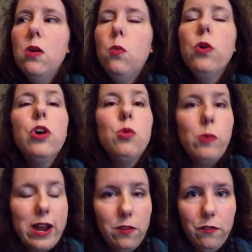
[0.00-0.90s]
we're
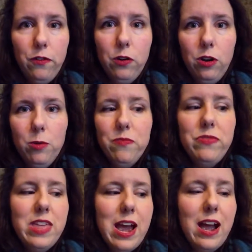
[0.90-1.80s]
grateful
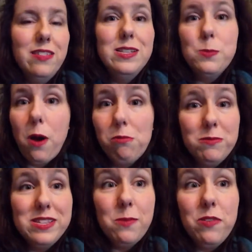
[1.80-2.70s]
that this
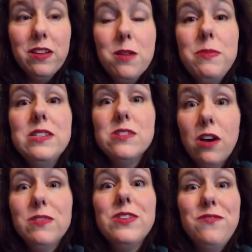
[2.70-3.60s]
problem is something that can be
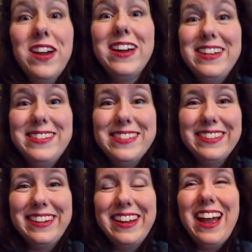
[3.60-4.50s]
solved very
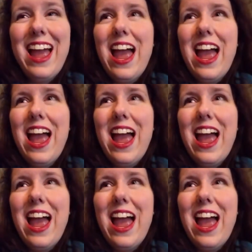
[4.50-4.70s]
easily.